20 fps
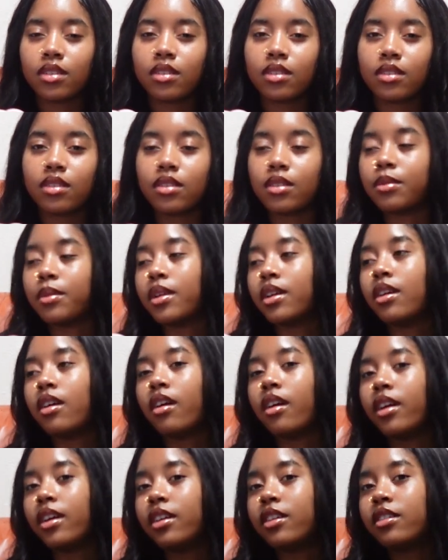So I'm like,
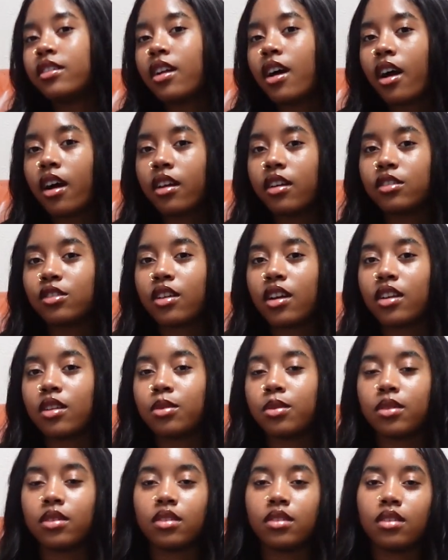alright, you're not going to try to
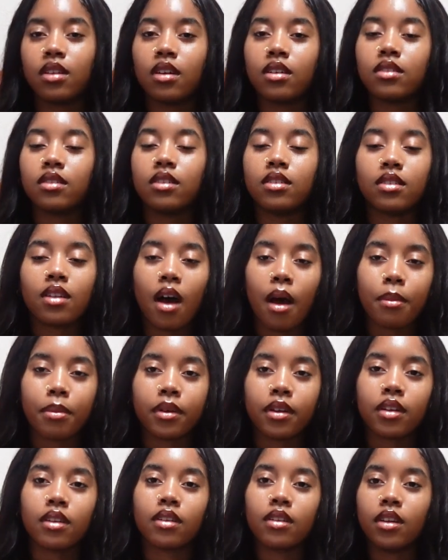switch the topic.
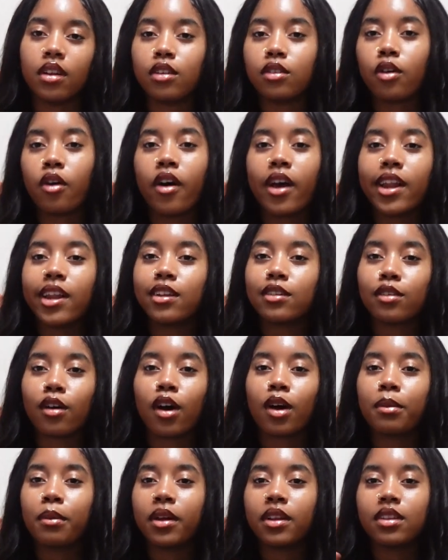Let's go ahead and
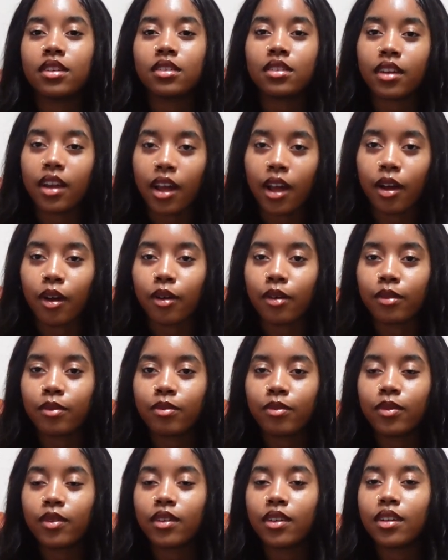talk about this now,
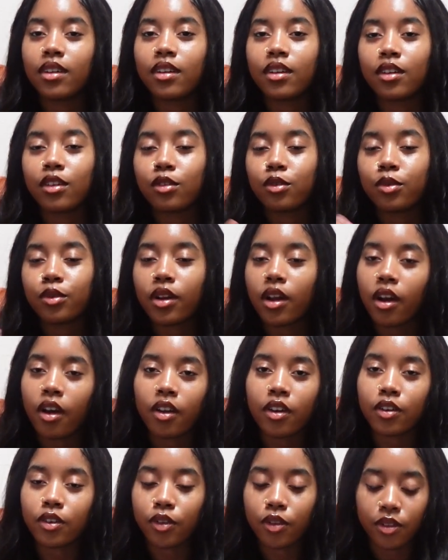because we're not
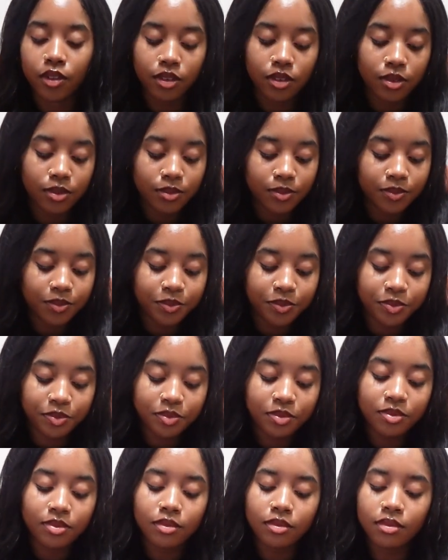going to do this.
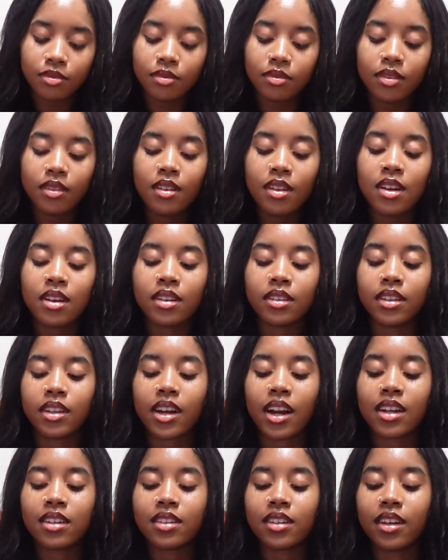Then
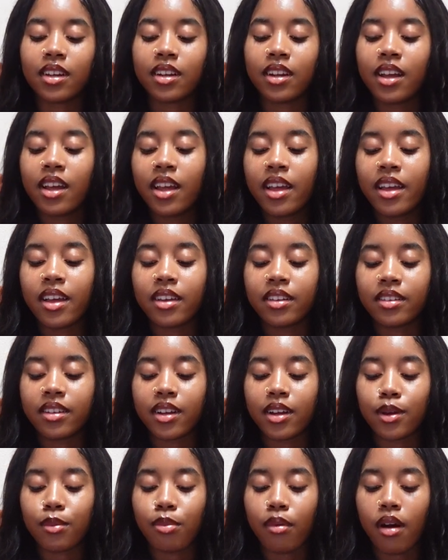I said, is
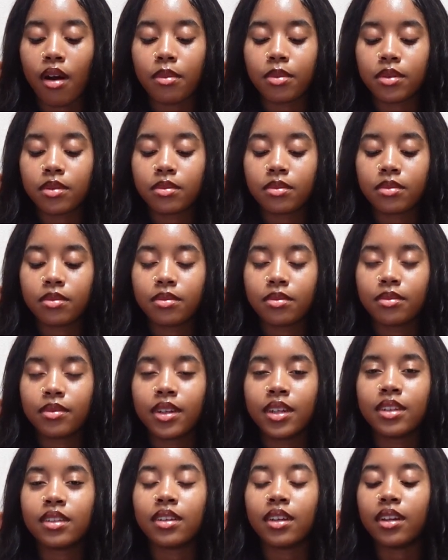there a problem?
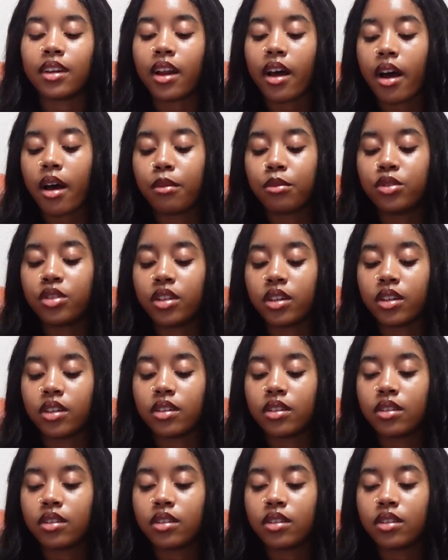He said, nah, I'm chilling.